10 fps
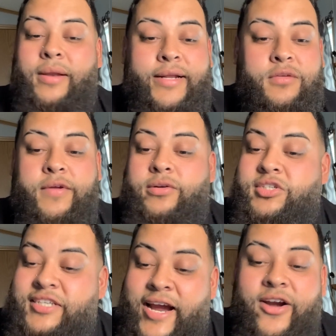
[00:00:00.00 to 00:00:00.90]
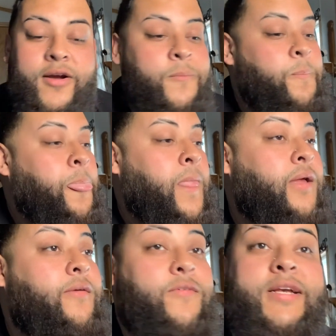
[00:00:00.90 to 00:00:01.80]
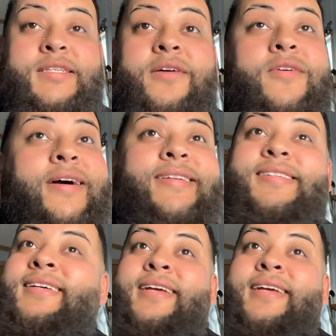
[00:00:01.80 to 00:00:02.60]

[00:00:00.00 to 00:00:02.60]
like this video, share. If you guys love guns,